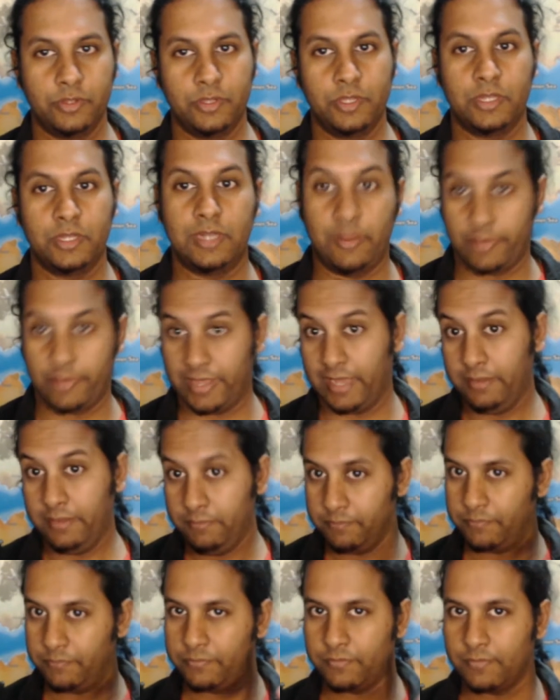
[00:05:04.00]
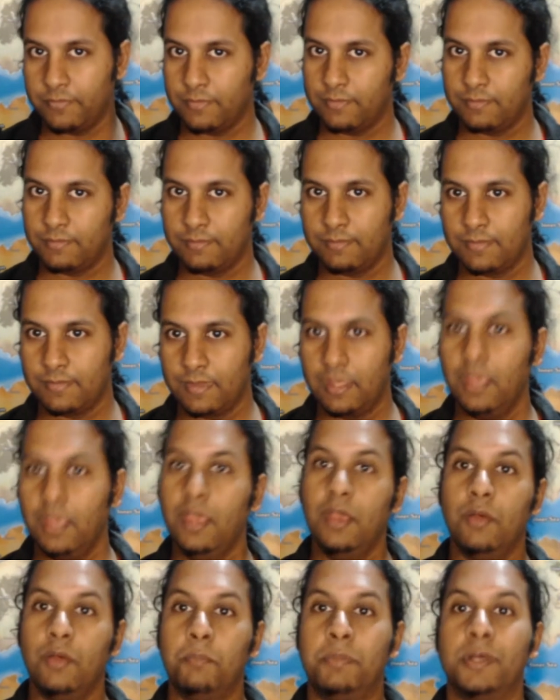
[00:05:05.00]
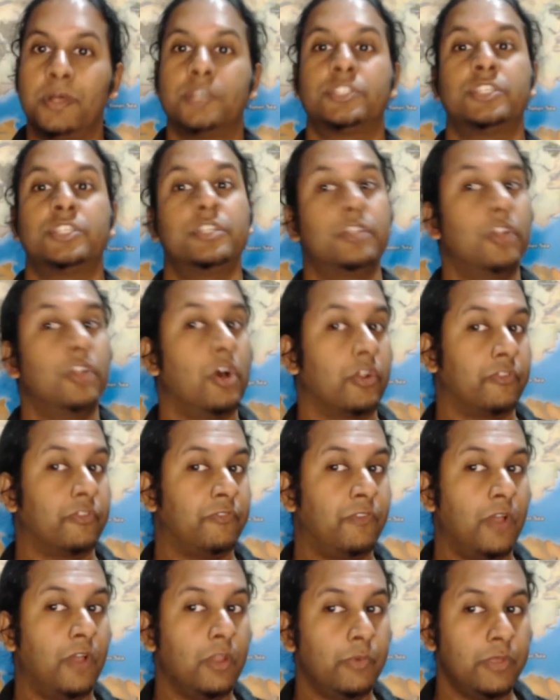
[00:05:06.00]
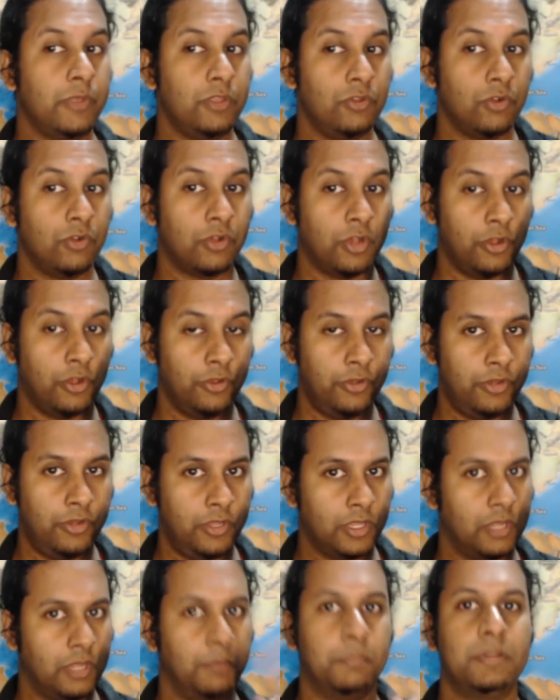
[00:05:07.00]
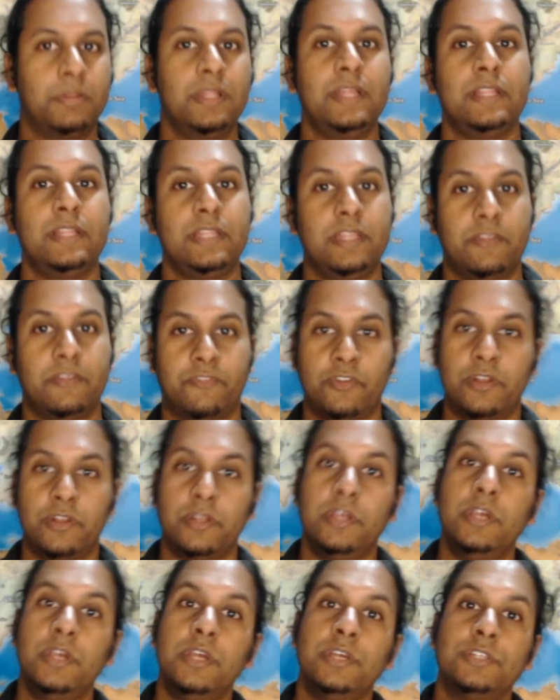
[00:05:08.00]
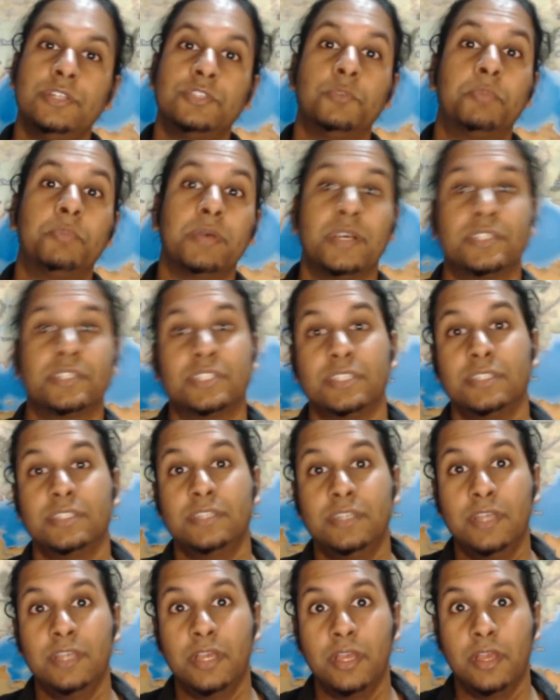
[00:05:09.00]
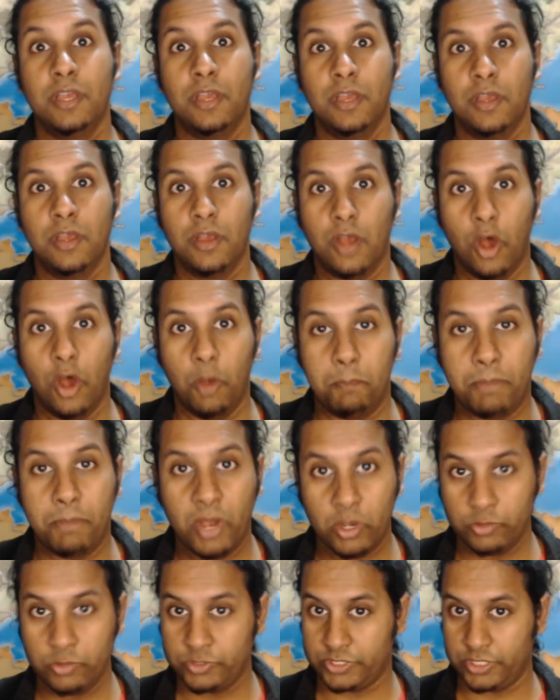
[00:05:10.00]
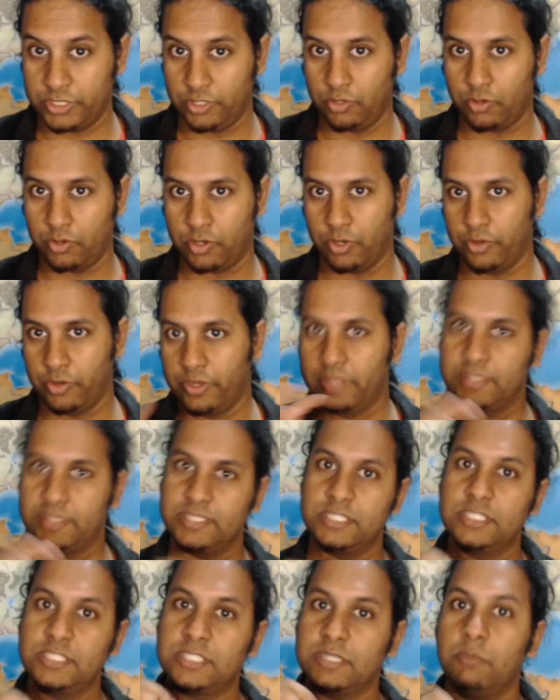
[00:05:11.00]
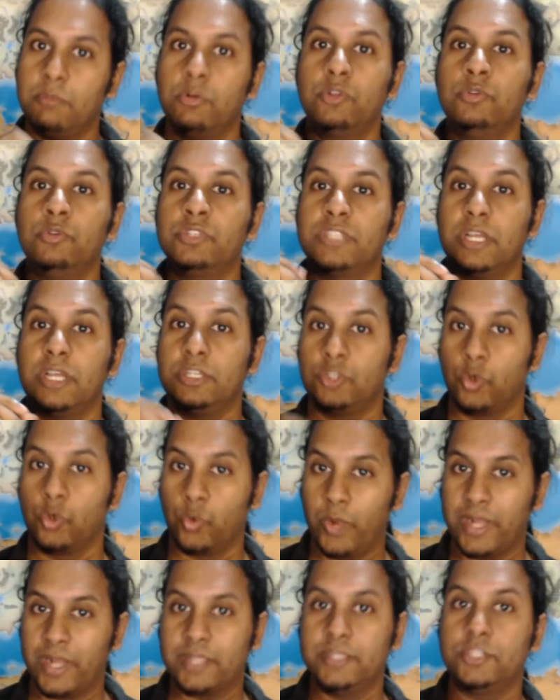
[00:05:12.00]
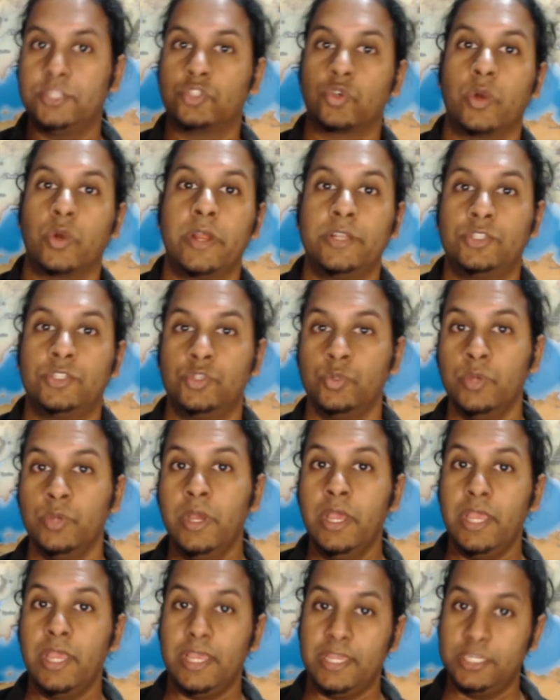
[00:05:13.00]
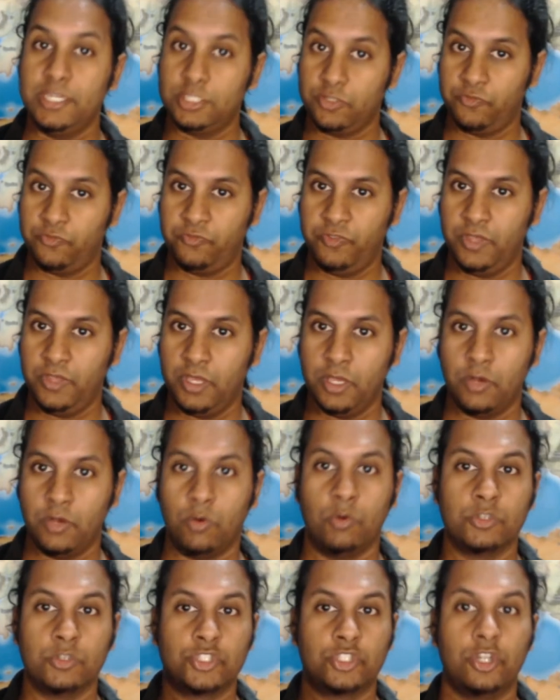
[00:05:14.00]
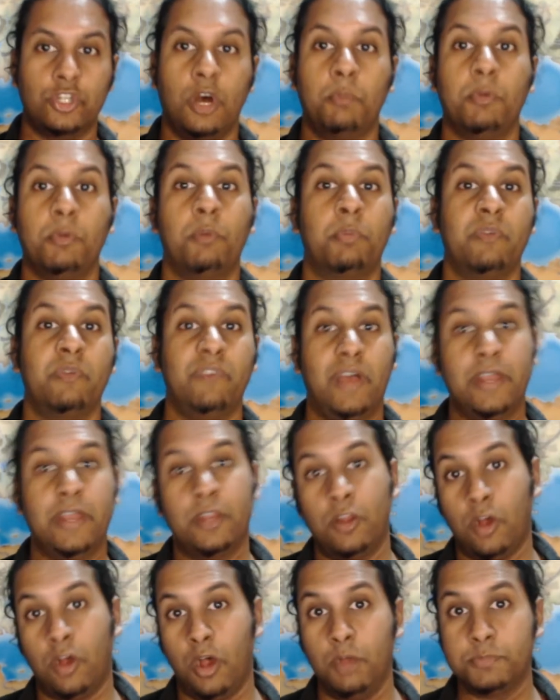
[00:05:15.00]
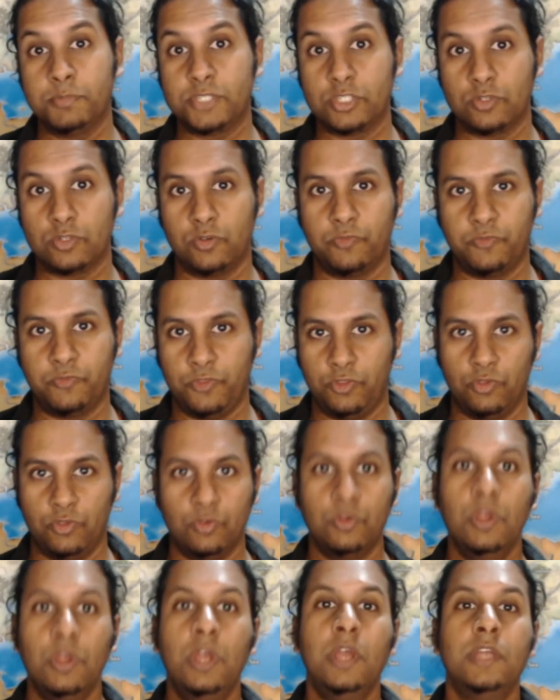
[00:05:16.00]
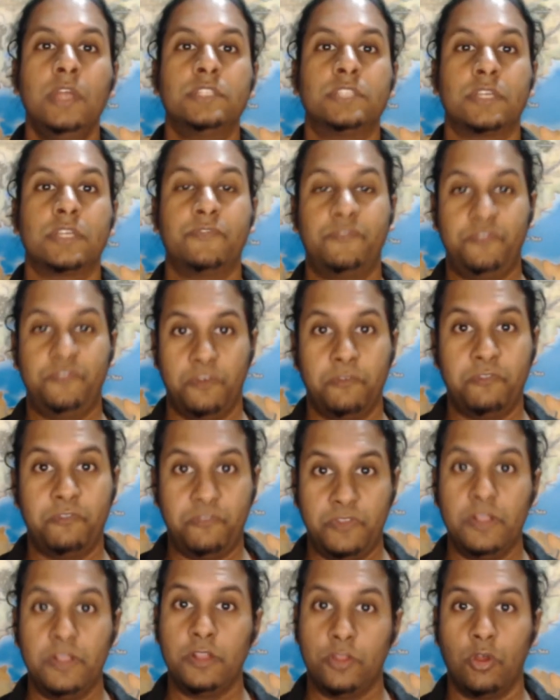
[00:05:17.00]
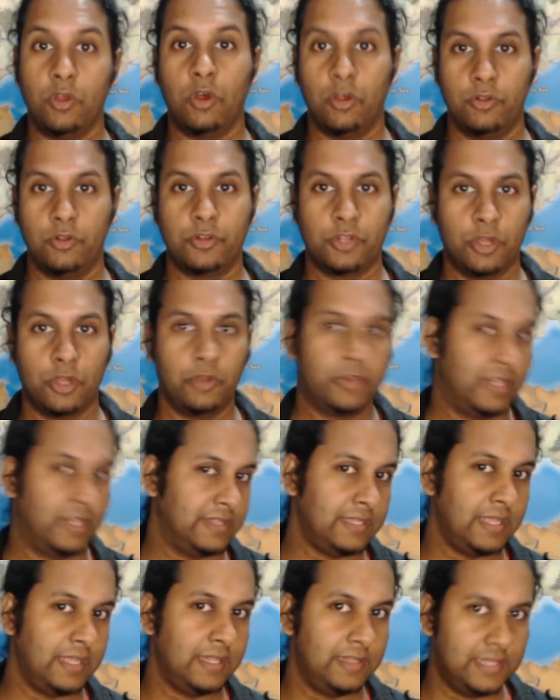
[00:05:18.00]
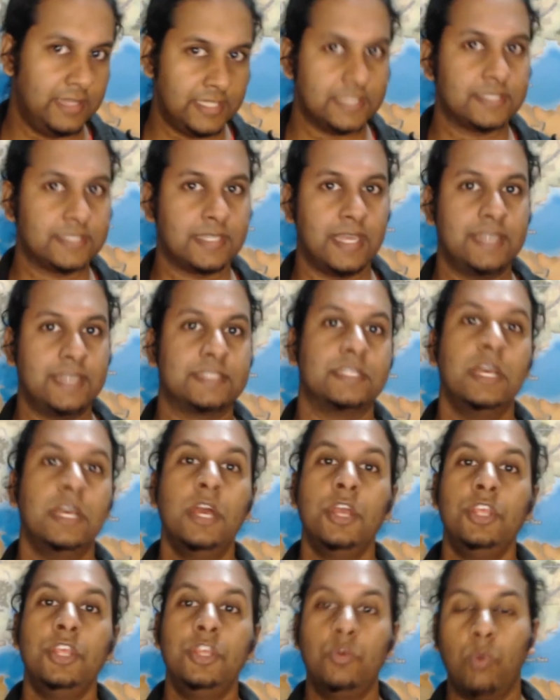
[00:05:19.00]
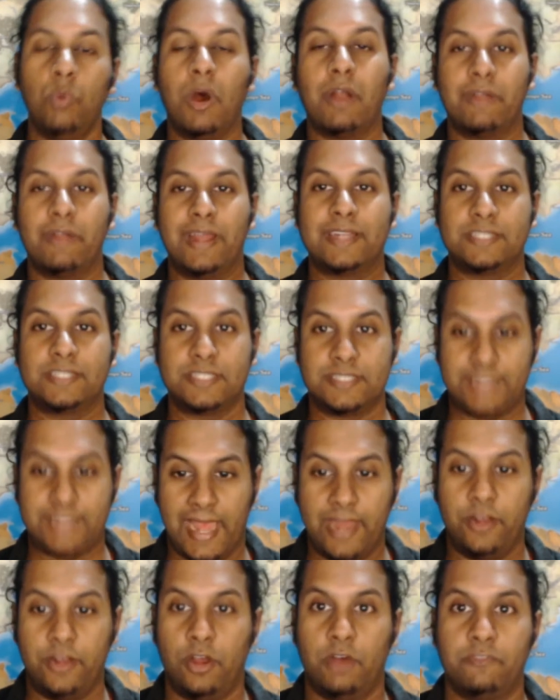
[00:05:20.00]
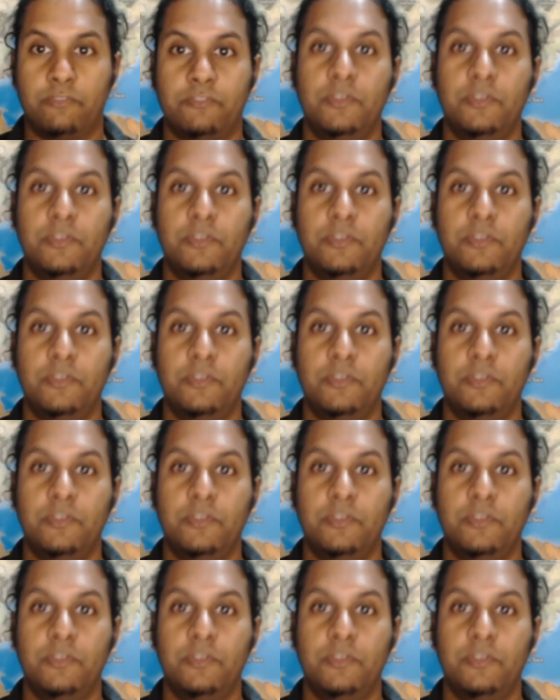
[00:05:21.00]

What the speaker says: Now again, person not following your code, completely different to person opposing your code. Now this is someone who is directly trying to interfere or stop or provide an obstacle for you to fulfill your own code. And in this case, you are at a standoff.